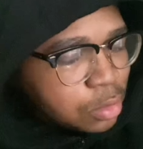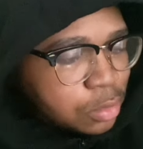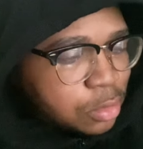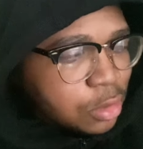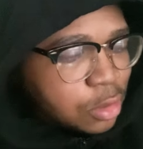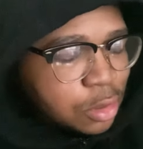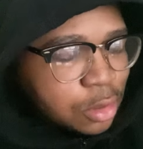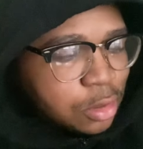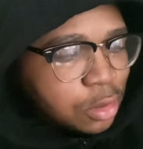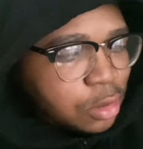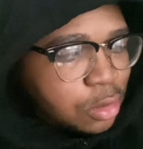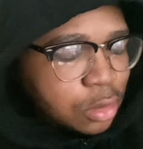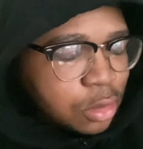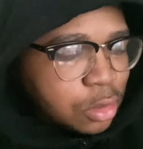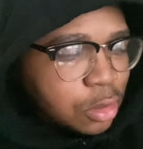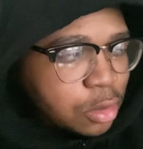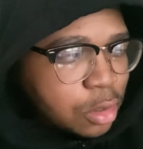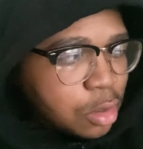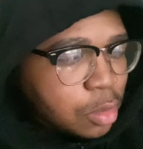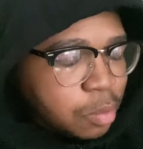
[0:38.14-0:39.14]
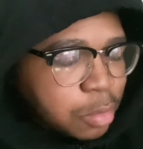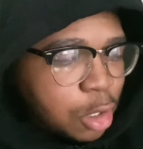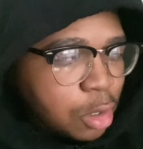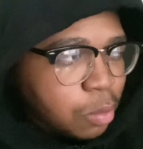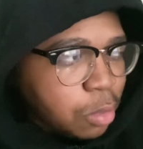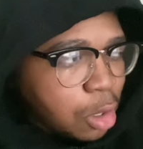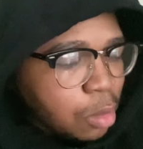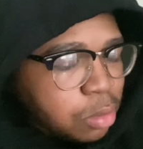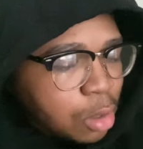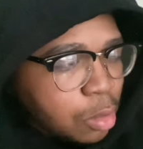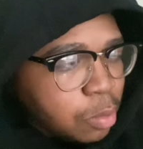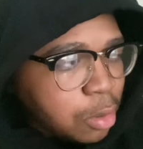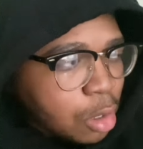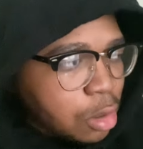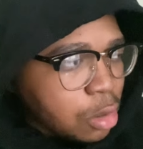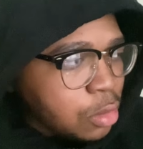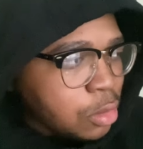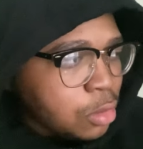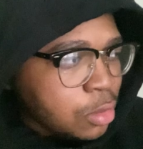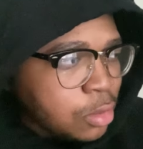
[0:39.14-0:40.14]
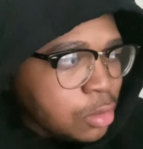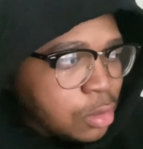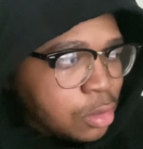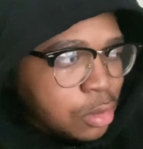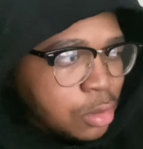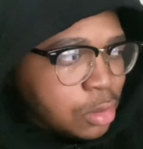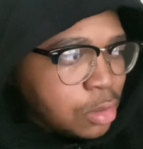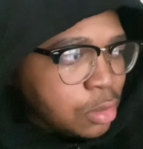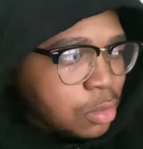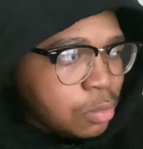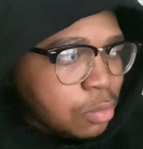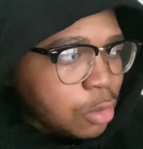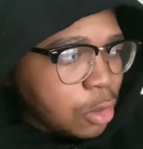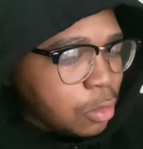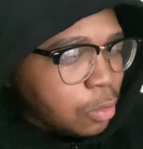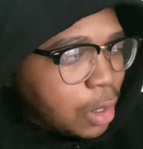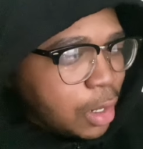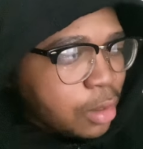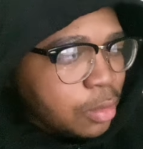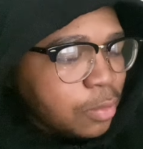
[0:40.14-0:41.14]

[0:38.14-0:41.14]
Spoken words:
No, bro. Bro,